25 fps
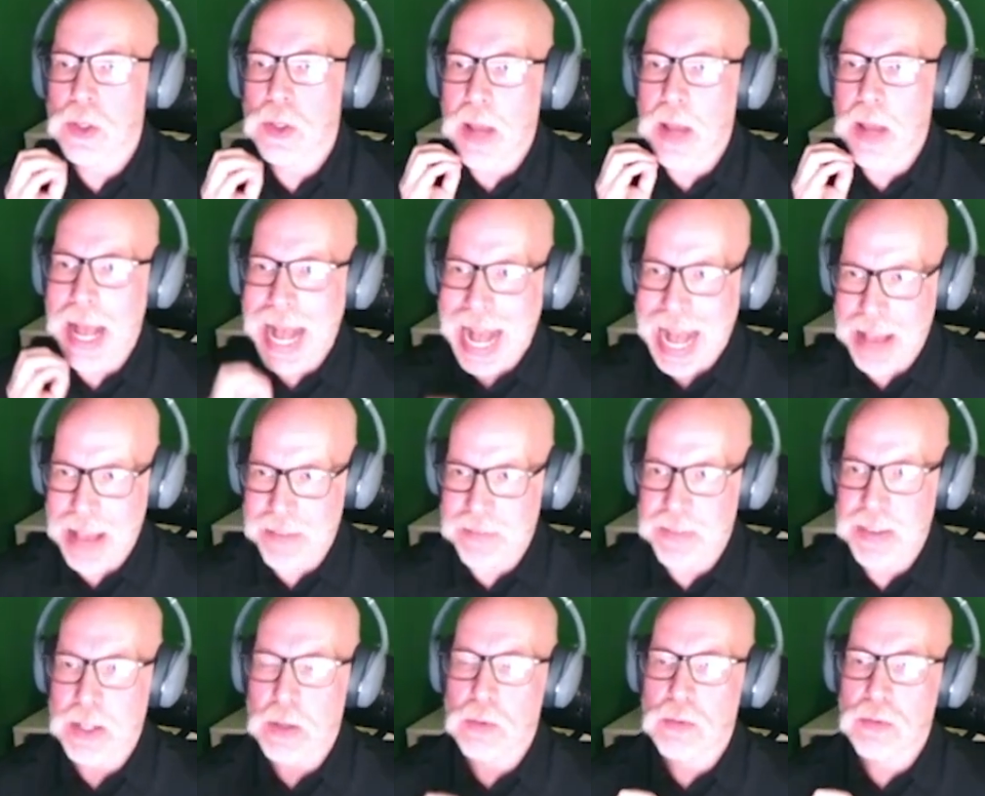have
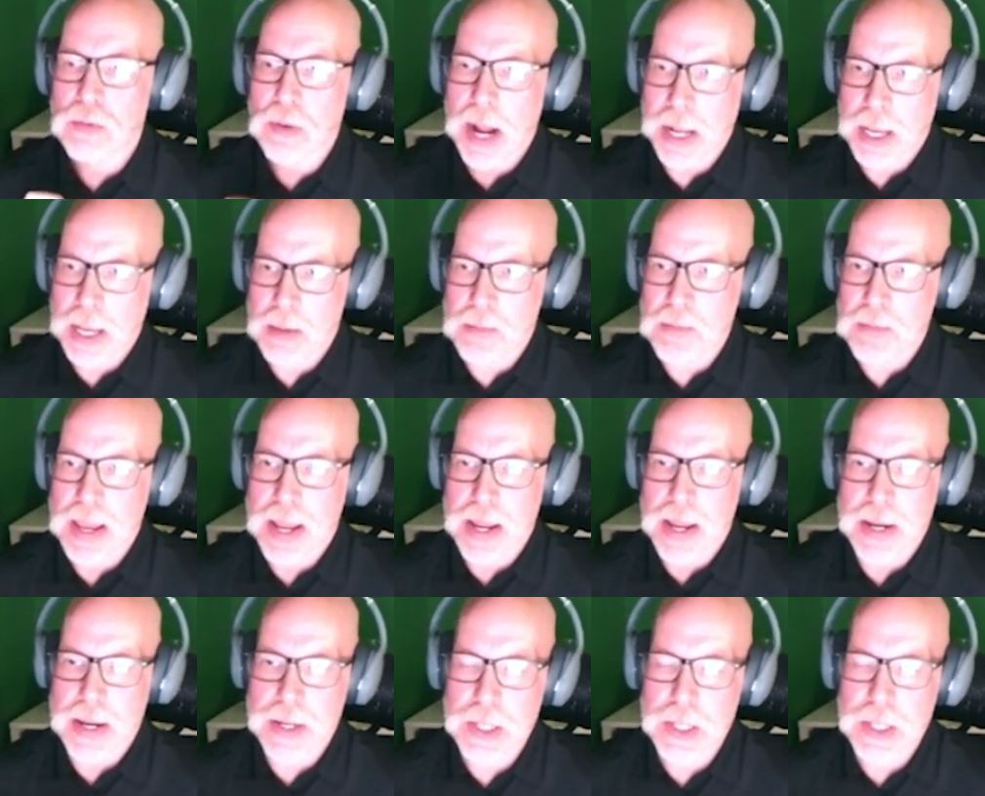it
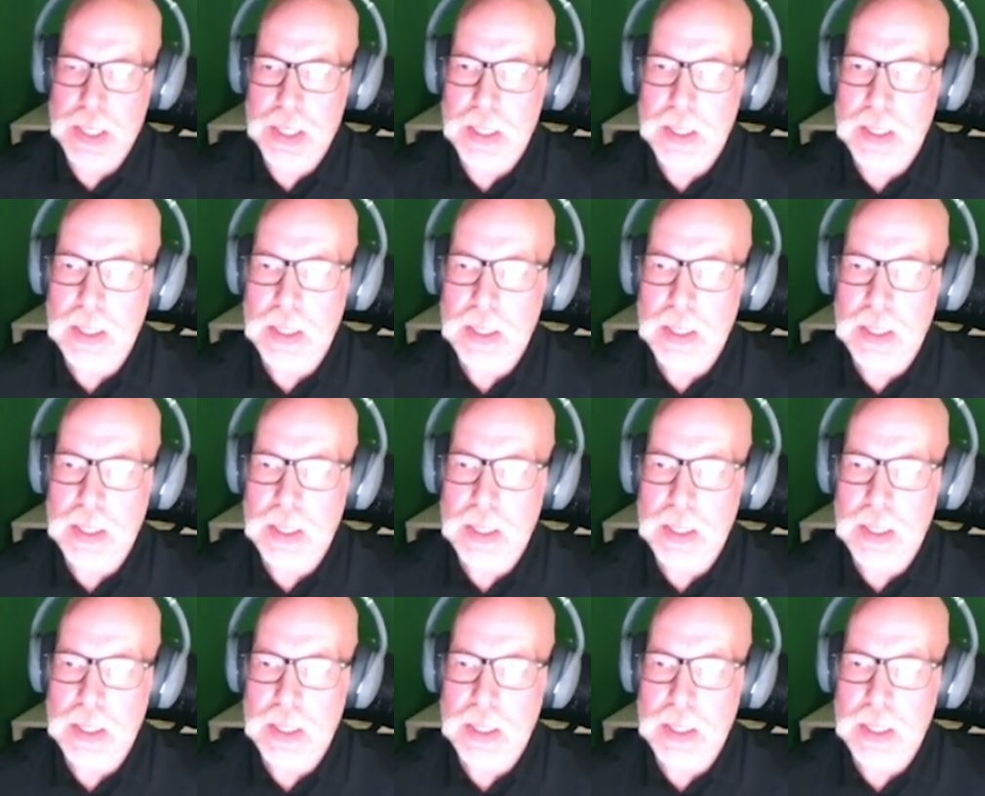recommend